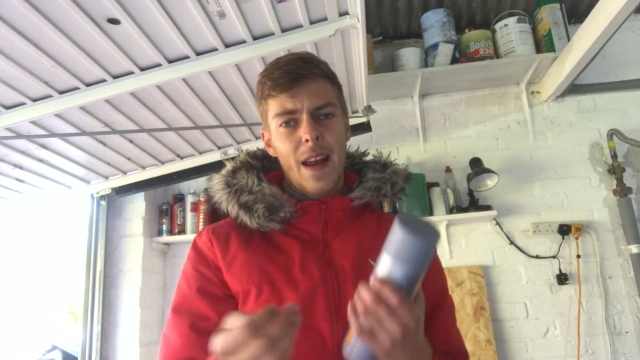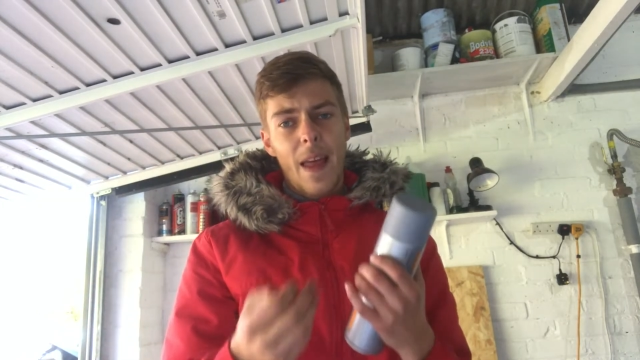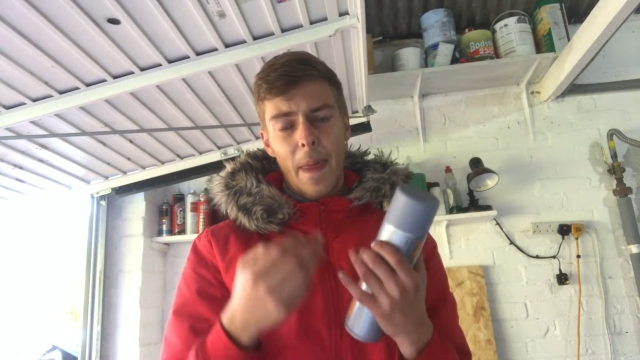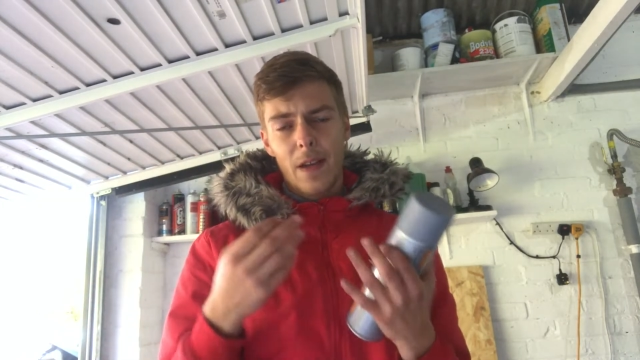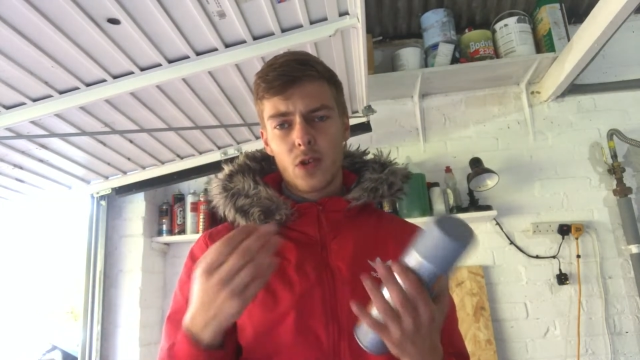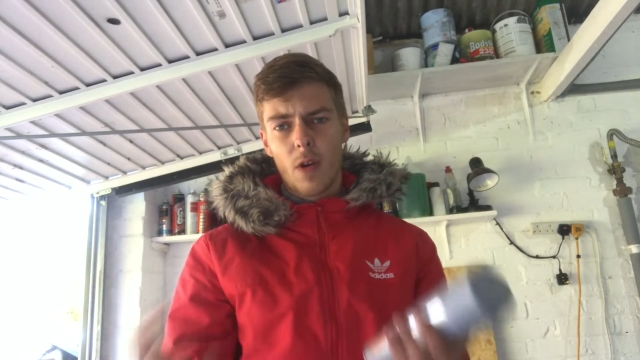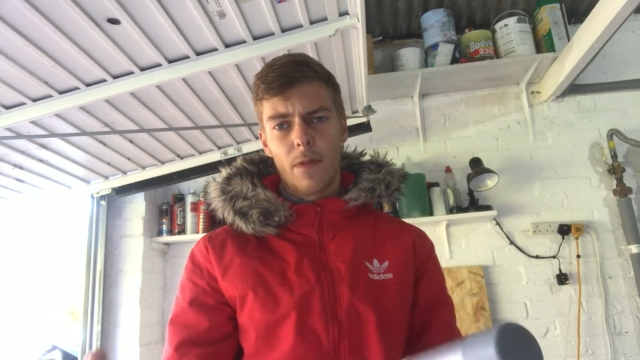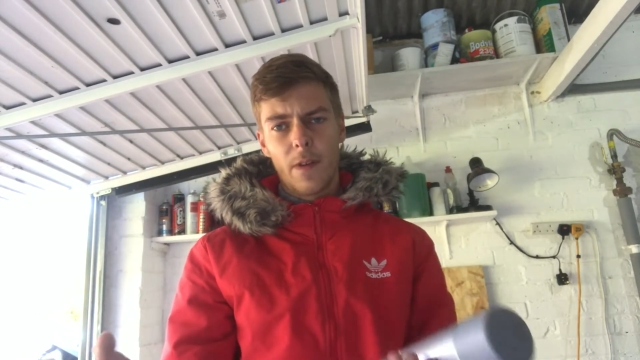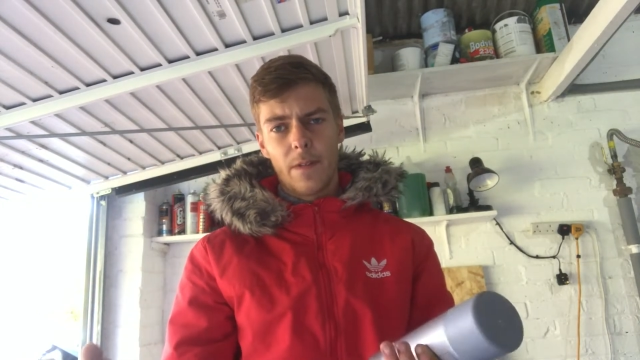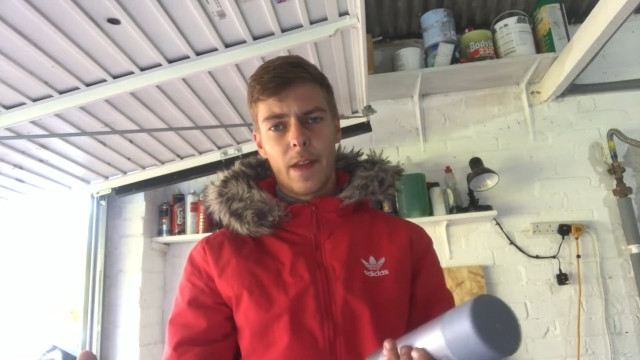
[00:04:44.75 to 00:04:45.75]
Let that dry for
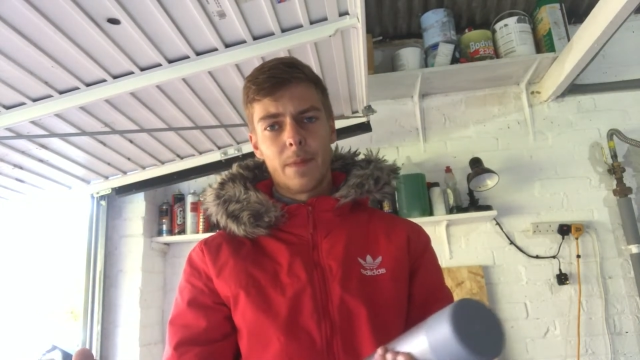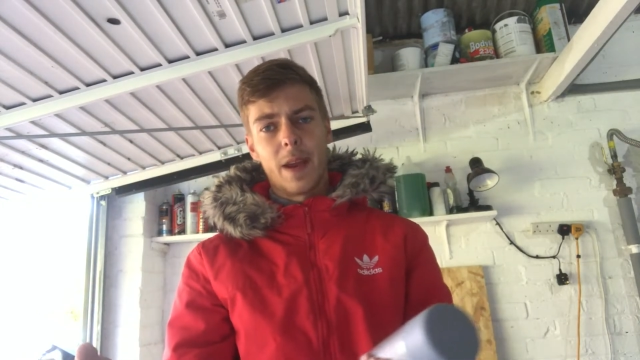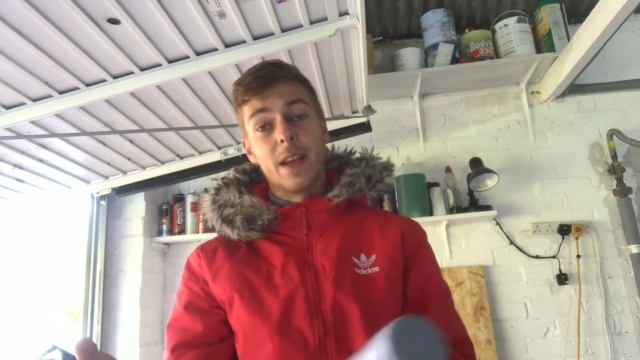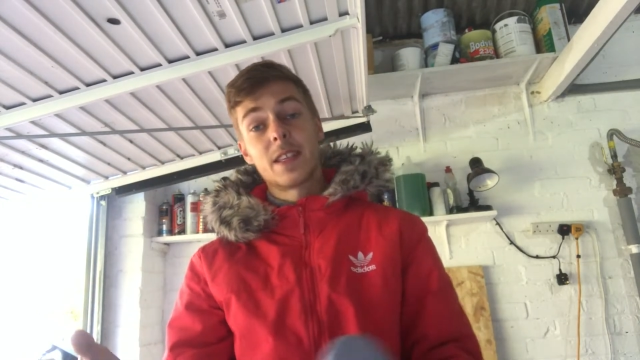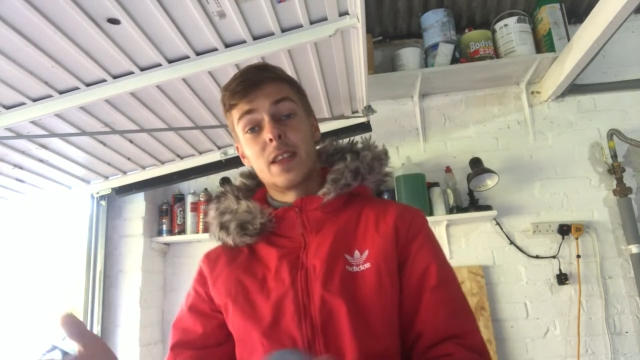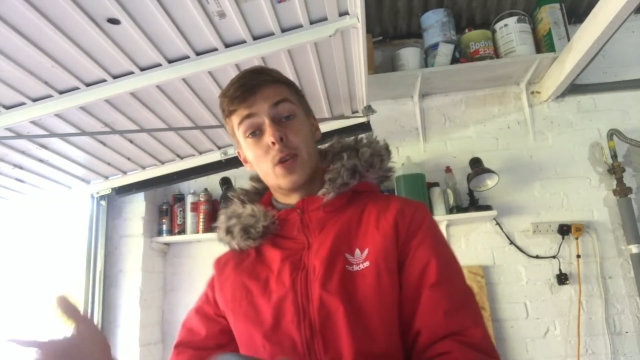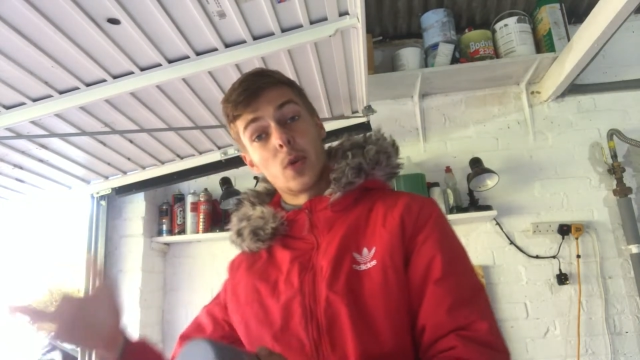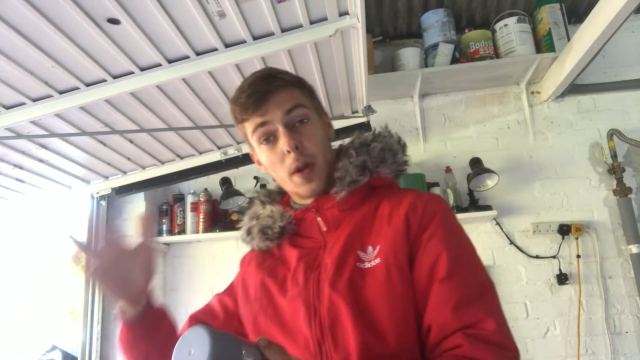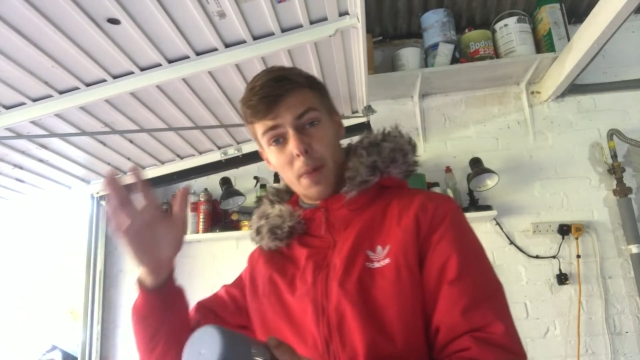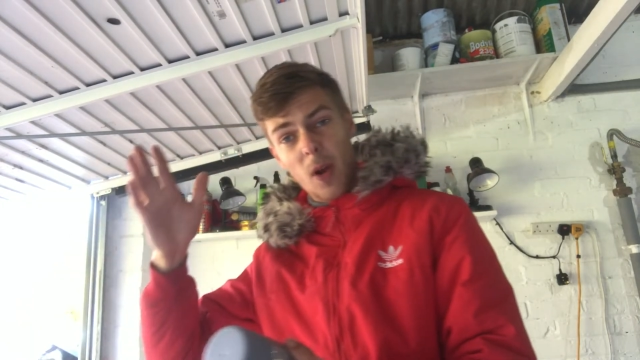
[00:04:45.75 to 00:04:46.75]
15 minutes, and then you
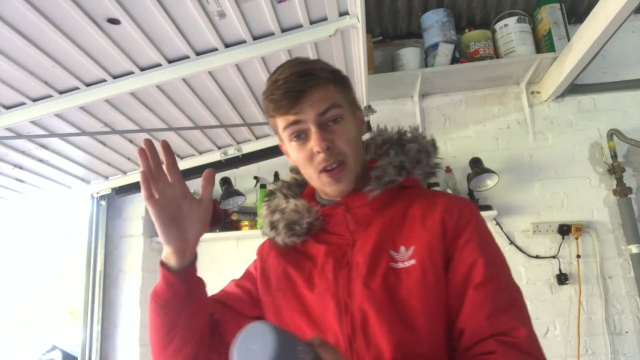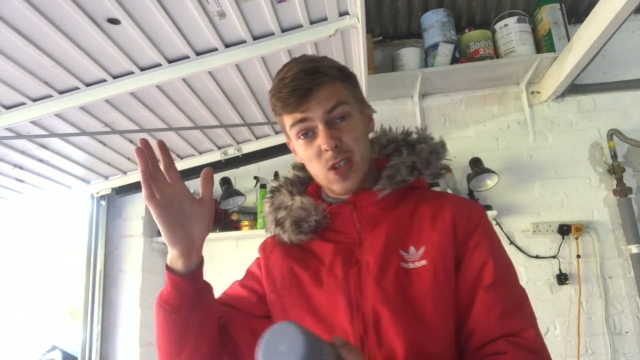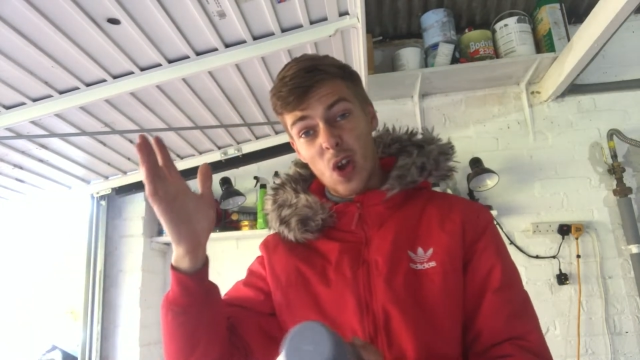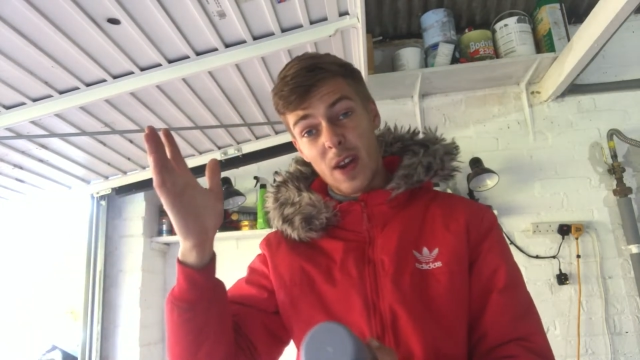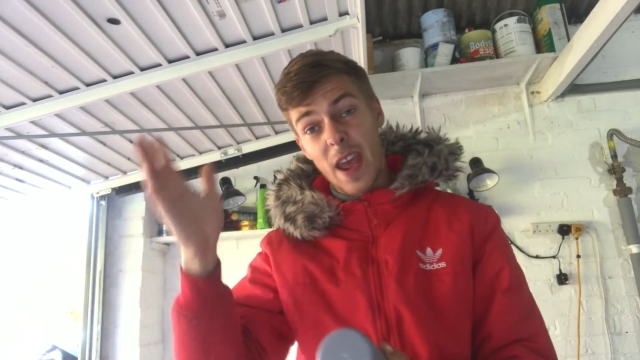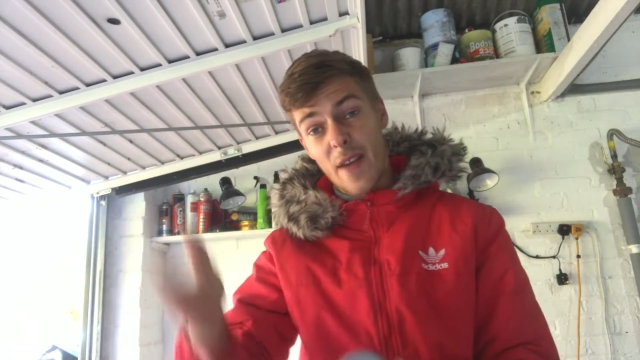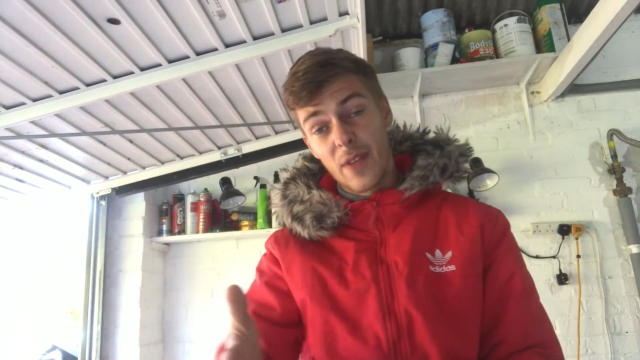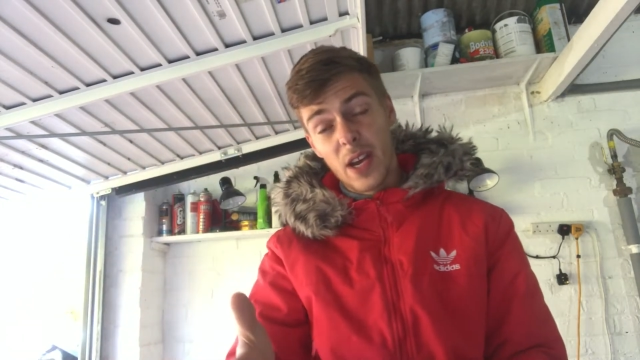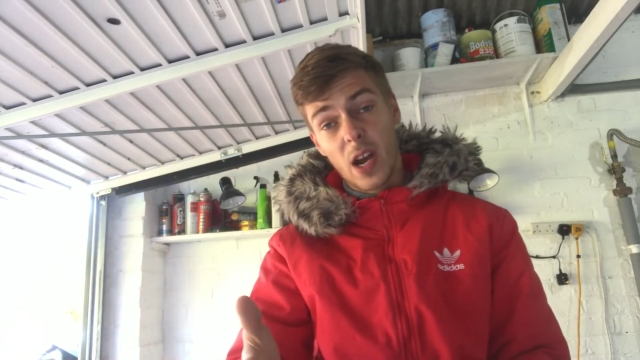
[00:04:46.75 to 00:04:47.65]
can apply a slightly heavier